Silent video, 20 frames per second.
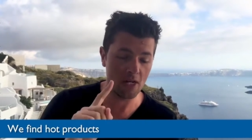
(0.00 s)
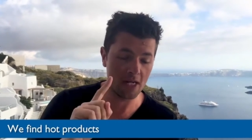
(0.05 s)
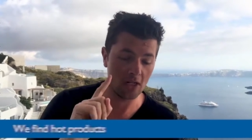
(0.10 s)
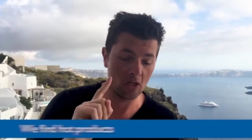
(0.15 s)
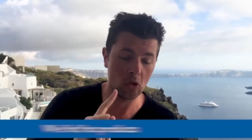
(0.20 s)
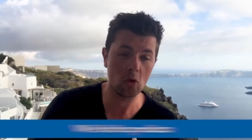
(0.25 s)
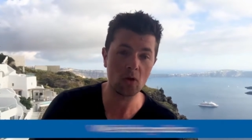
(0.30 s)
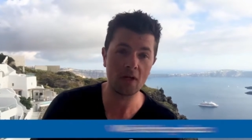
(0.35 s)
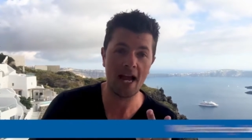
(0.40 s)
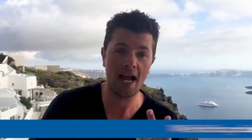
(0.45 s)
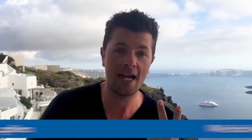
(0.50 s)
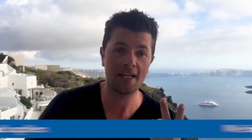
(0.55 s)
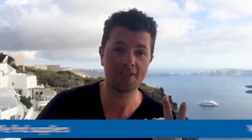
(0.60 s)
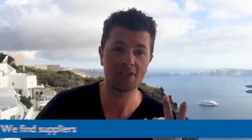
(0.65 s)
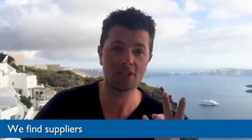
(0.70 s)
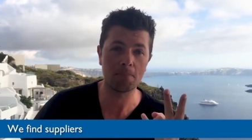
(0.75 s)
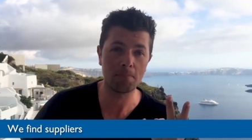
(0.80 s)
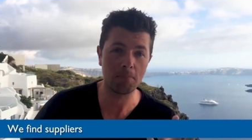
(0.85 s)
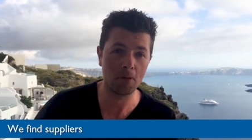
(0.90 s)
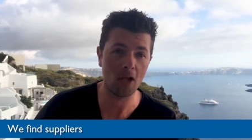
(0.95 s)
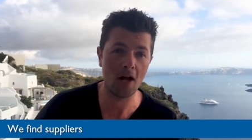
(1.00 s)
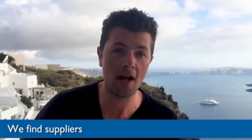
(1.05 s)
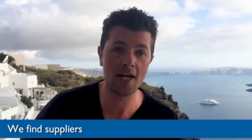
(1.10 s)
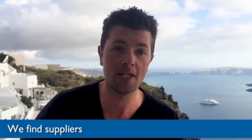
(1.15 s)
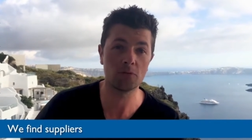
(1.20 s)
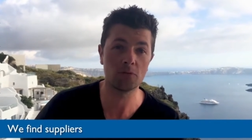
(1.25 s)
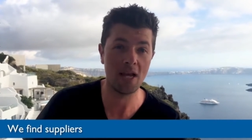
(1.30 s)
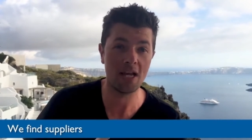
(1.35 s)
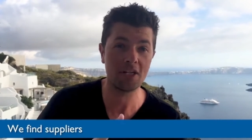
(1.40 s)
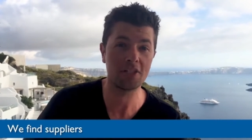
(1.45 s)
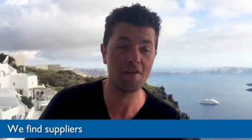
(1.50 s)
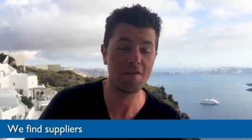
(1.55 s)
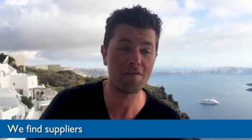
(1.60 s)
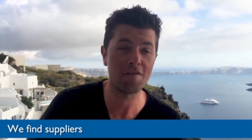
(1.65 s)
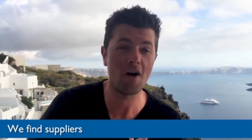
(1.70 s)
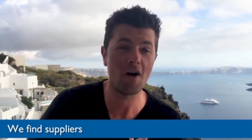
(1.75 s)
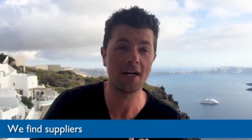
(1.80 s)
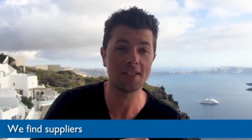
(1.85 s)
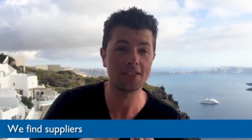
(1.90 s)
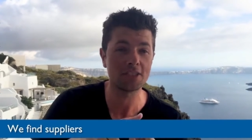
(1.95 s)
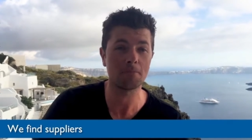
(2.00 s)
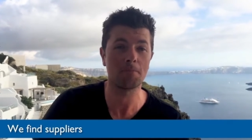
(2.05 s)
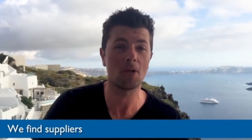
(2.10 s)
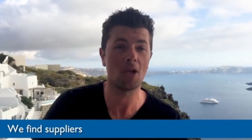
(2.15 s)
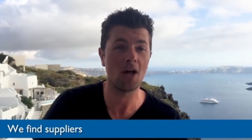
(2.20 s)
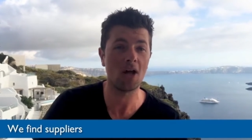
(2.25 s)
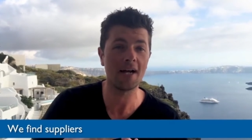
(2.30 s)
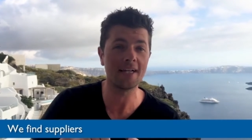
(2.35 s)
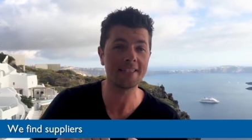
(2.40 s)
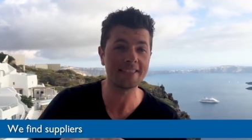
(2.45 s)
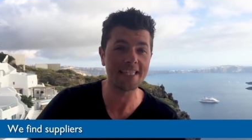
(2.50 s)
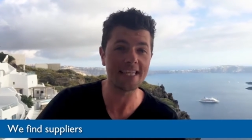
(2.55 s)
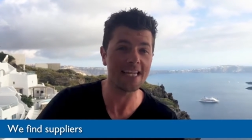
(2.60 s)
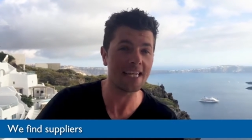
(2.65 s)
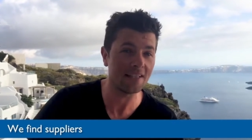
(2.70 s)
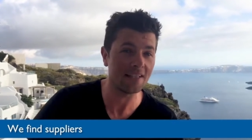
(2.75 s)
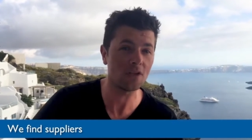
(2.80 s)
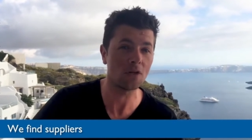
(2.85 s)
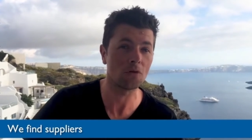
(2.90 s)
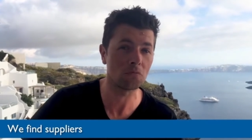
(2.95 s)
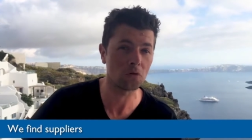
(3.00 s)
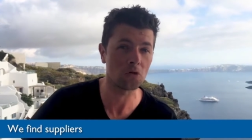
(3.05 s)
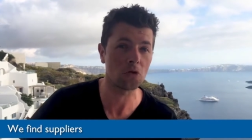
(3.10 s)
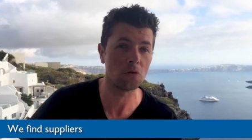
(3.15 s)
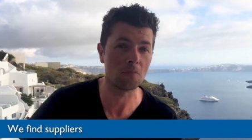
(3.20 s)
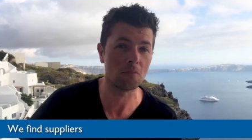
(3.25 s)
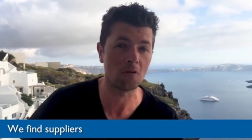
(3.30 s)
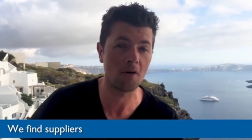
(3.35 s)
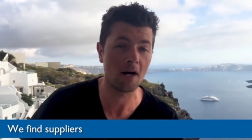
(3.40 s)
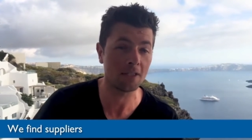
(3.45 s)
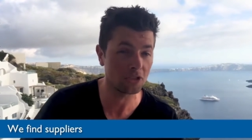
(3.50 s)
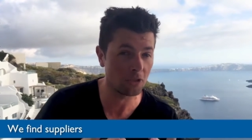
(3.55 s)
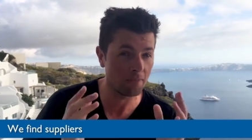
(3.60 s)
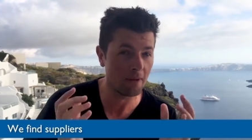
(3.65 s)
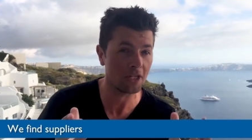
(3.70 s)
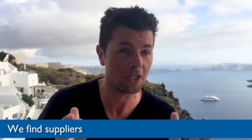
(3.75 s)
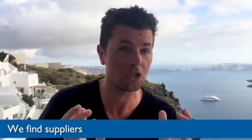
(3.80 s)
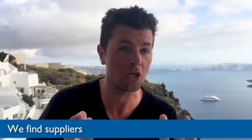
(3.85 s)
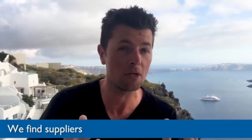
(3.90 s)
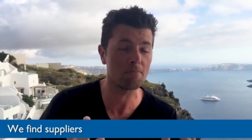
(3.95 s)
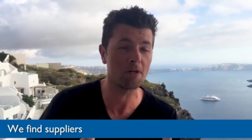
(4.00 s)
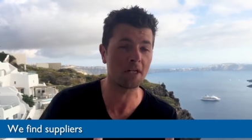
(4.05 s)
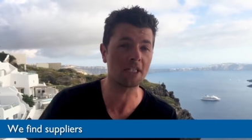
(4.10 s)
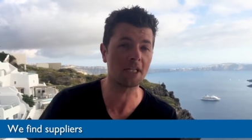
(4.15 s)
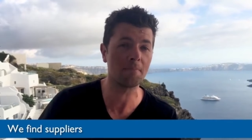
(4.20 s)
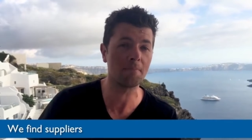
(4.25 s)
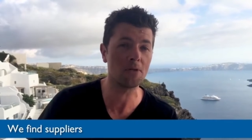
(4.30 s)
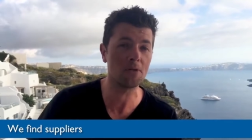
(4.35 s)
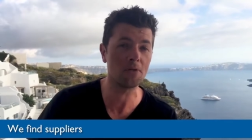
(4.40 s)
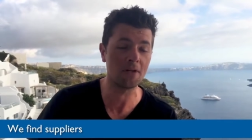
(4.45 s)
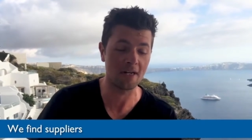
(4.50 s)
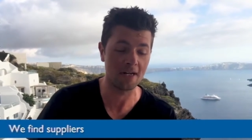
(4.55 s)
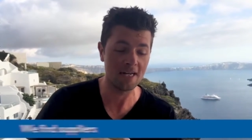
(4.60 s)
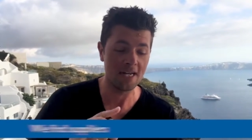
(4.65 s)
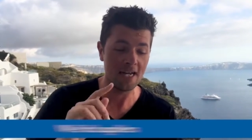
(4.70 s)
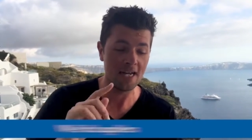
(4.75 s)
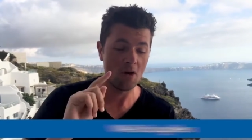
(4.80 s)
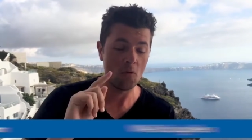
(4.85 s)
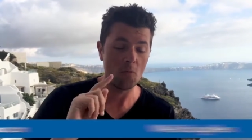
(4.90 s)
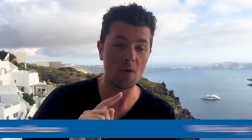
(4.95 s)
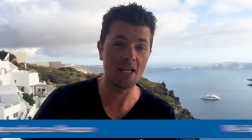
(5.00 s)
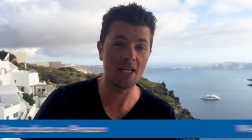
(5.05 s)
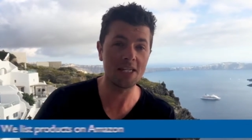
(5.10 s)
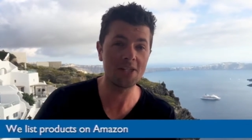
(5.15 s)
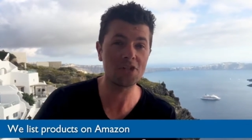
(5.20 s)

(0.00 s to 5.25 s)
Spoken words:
We look at suppliers. We actually find suppliers in the room, all right? So make sure you bring a computer. We